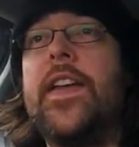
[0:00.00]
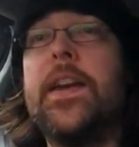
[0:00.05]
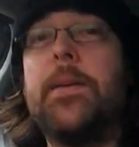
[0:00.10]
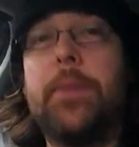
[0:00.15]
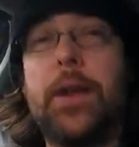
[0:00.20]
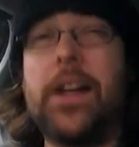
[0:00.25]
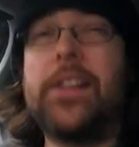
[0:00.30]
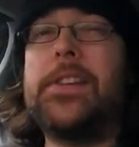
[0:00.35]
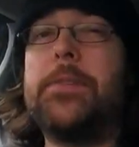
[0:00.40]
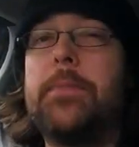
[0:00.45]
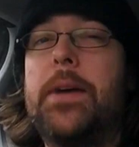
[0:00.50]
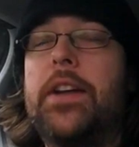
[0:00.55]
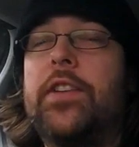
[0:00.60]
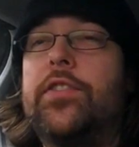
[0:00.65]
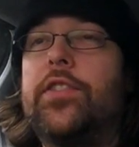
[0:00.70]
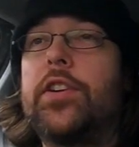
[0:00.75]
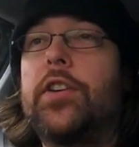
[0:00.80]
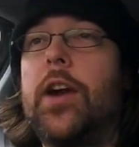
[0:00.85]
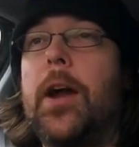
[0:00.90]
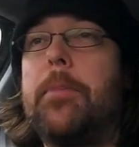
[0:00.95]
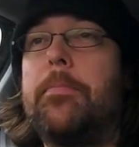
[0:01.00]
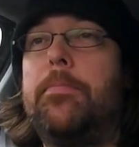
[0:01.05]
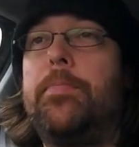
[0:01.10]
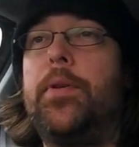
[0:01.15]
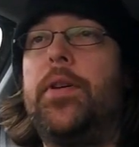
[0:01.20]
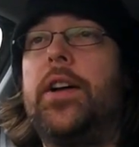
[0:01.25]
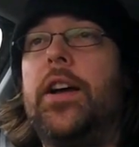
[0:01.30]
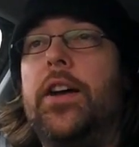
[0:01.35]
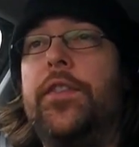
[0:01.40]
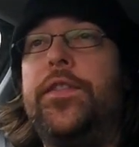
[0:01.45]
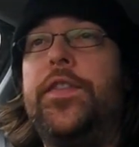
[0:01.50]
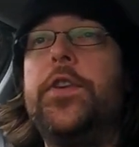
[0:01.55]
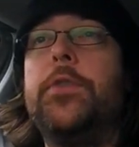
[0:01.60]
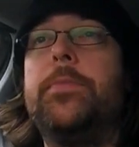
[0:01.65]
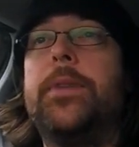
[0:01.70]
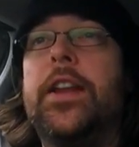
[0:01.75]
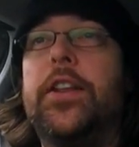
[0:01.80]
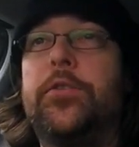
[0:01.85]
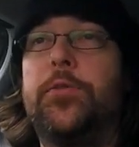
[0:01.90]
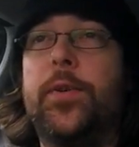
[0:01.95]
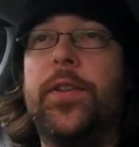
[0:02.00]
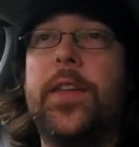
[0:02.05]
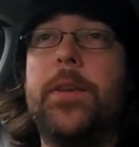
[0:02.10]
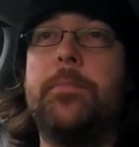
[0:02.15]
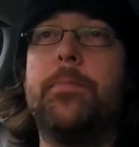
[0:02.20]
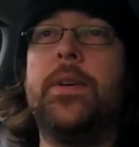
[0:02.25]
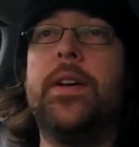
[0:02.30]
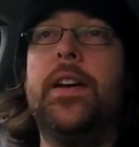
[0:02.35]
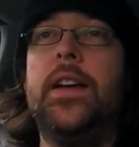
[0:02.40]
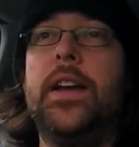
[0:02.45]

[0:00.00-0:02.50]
But I did manage to grab a few minutes with him,